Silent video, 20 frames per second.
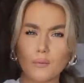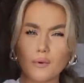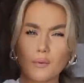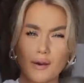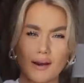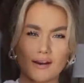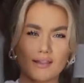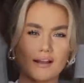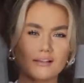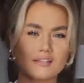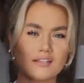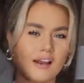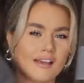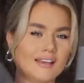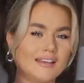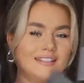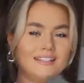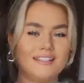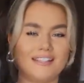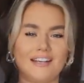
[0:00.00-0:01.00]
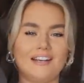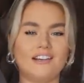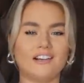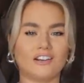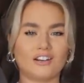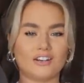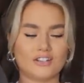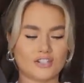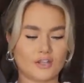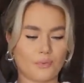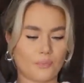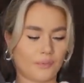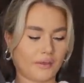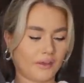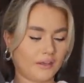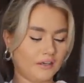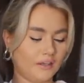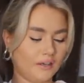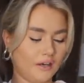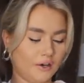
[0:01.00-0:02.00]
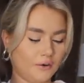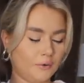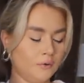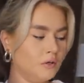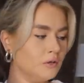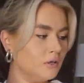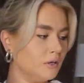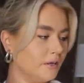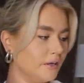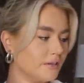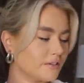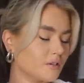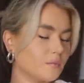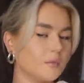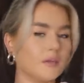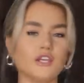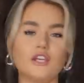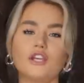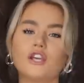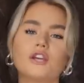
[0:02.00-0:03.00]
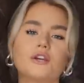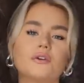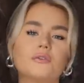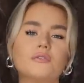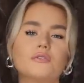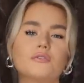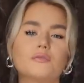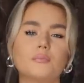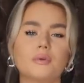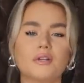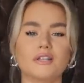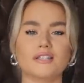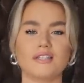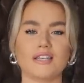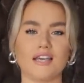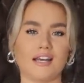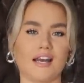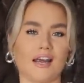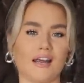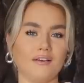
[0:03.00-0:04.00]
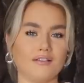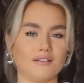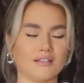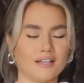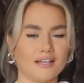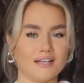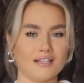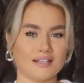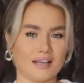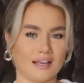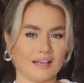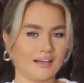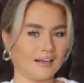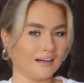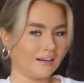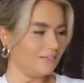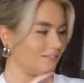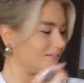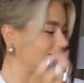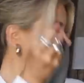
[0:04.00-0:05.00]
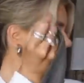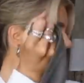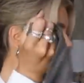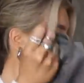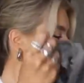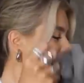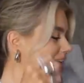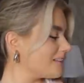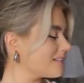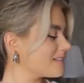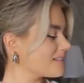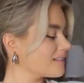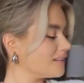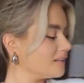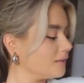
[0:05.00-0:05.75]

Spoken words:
I wanna wear that to like a dinner or something, you know? Something cute, bit of skin out, titties hanging out, cuteness.